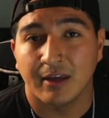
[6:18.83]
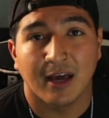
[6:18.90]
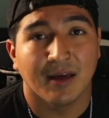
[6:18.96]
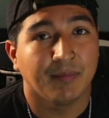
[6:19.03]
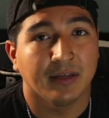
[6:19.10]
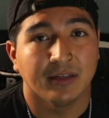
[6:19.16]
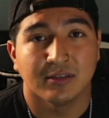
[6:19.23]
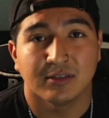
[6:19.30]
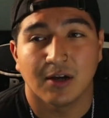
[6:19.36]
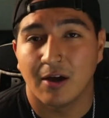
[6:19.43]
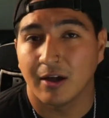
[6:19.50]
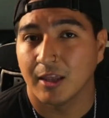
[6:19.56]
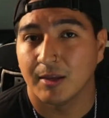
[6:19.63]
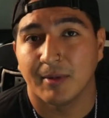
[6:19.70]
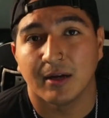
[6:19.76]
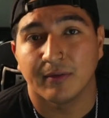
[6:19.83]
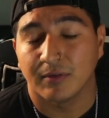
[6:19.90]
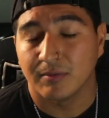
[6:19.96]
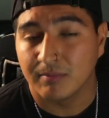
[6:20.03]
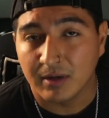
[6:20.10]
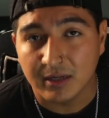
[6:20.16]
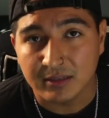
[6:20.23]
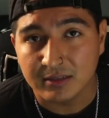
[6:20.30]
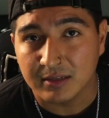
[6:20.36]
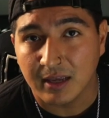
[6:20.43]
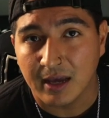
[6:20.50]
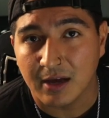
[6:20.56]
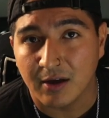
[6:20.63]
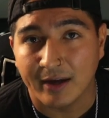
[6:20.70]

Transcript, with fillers: I've been talking about it for months now.